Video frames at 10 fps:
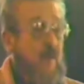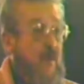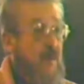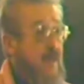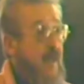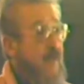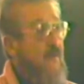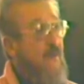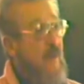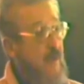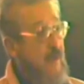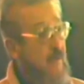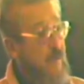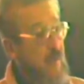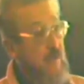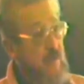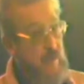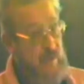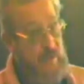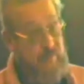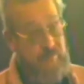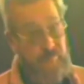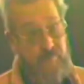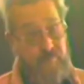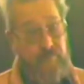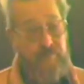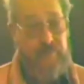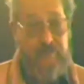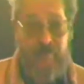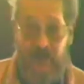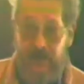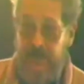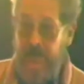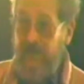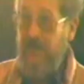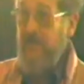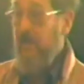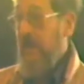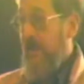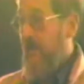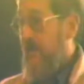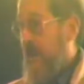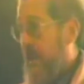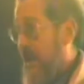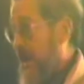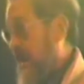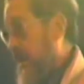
because that feeling of community, the strength you get from sharing